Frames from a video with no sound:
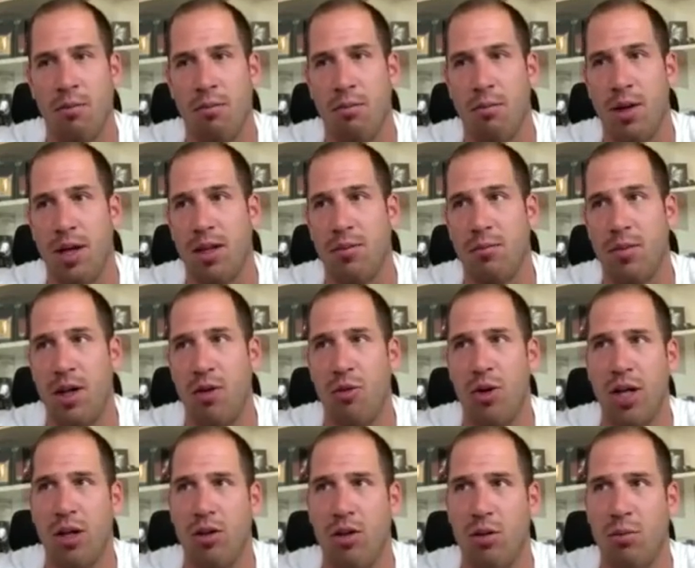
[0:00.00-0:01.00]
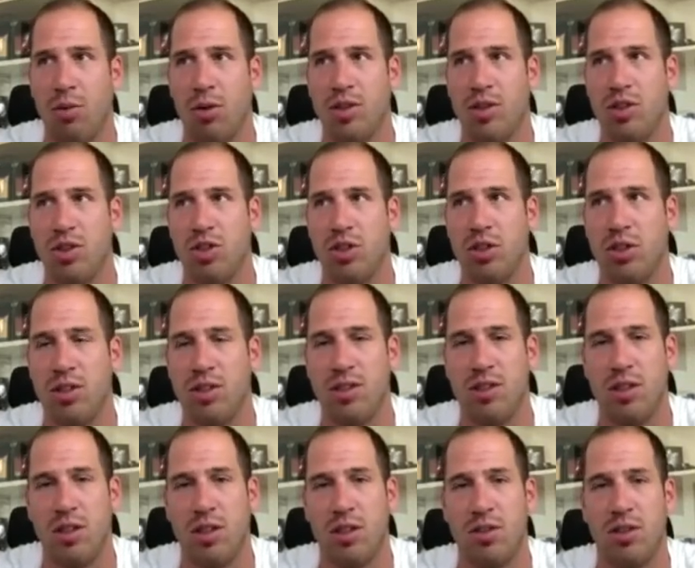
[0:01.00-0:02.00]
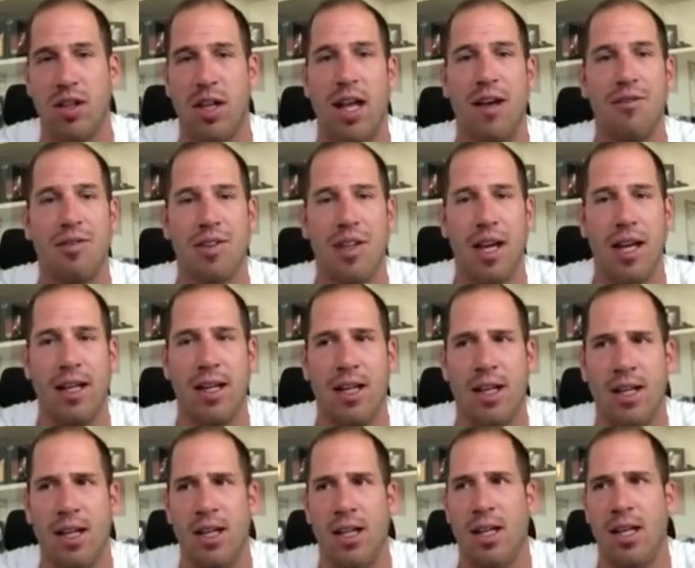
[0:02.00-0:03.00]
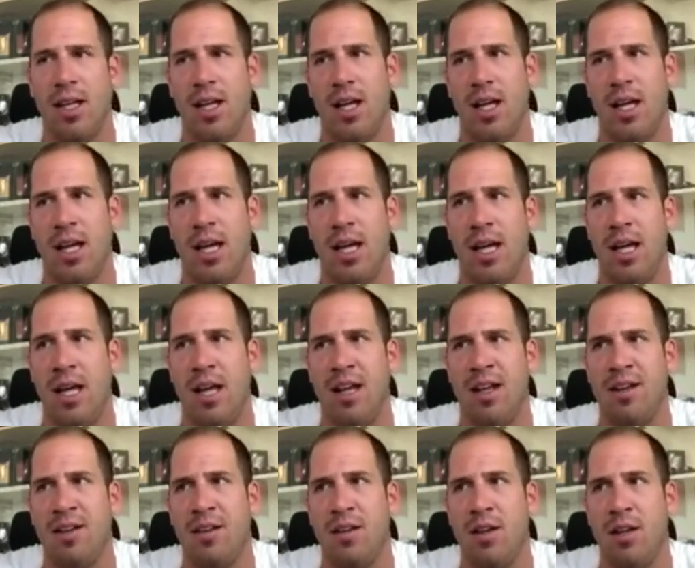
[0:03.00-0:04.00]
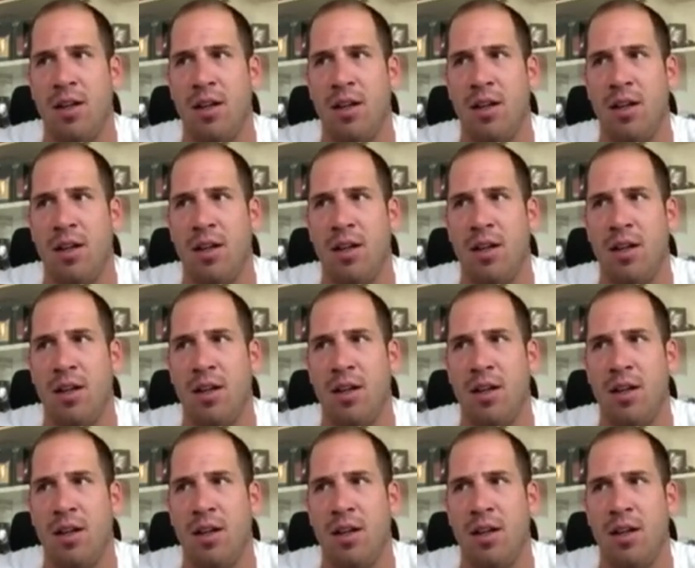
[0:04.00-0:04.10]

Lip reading: but my regular position is on the left side, and